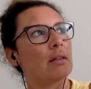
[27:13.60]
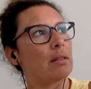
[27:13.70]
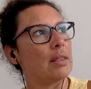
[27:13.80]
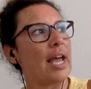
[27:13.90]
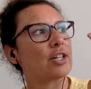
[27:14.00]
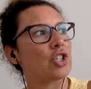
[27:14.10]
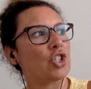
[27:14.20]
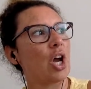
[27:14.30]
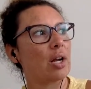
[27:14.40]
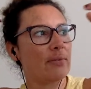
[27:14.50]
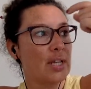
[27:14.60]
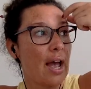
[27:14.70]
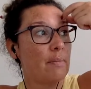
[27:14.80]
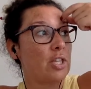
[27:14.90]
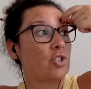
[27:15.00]
next chunk of
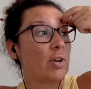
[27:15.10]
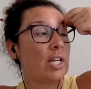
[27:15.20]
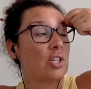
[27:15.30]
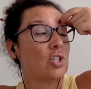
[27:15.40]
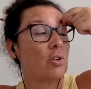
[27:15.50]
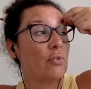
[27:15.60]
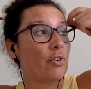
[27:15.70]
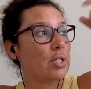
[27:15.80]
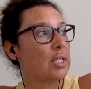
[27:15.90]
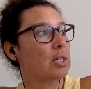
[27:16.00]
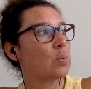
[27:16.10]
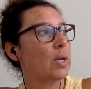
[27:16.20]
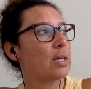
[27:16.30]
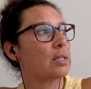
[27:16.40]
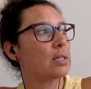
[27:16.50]
time in the training, so your first 6
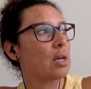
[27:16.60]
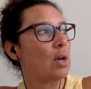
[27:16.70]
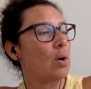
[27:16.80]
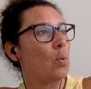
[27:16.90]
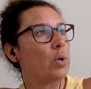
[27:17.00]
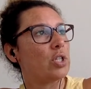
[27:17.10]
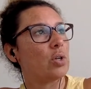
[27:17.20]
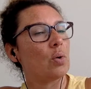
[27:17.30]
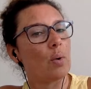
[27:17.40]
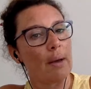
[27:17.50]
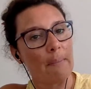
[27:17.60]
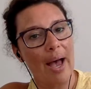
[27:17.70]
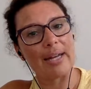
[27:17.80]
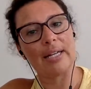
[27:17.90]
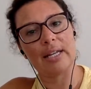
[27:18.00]
weeks, we do
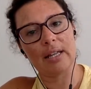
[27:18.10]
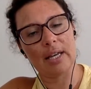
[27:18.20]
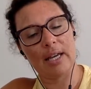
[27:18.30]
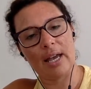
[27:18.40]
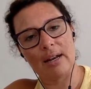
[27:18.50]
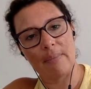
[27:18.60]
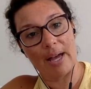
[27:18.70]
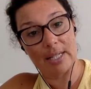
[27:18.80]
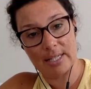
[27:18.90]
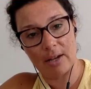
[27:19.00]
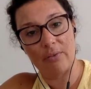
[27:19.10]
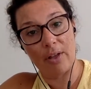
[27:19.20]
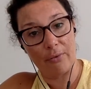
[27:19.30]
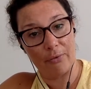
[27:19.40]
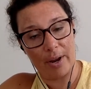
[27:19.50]
embodied healing and embodied
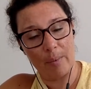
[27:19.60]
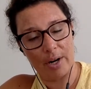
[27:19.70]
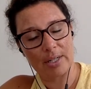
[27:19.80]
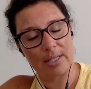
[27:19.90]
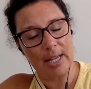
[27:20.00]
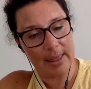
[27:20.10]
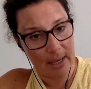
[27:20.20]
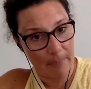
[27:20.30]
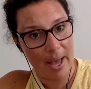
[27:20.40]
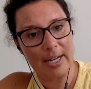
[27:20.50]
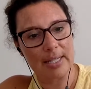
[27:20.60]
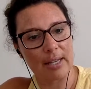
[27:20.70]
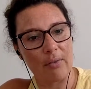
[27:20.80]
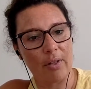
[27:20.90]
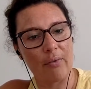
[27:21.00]
self-love frameworks and the embodied
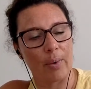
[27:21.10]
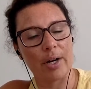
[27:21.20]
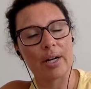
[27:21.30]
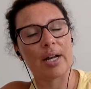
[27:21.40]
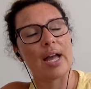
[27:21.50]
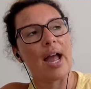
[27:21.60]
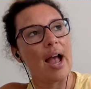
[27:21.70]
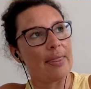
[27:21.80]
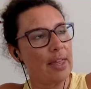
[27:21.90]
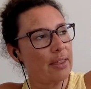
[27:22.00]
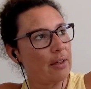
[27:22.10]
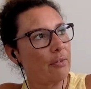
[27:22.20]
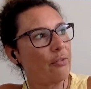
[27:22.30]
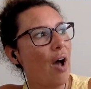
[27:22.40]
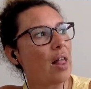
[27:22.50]
self-love work. And then the
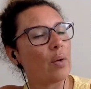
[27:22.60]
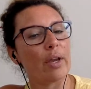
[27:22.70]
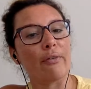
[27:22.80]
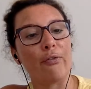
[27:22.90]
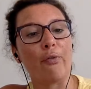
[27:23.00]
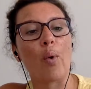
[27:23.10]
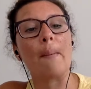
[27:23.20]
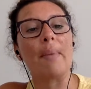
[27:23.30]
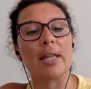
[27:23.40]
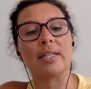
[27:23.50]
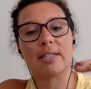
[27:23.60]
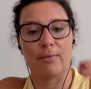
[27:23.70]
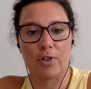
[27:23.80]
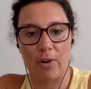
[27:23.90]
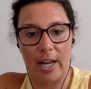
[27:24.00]
following 4 months
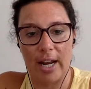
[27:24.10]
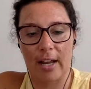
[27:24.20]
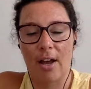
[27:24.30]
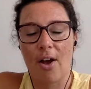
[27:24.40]
of training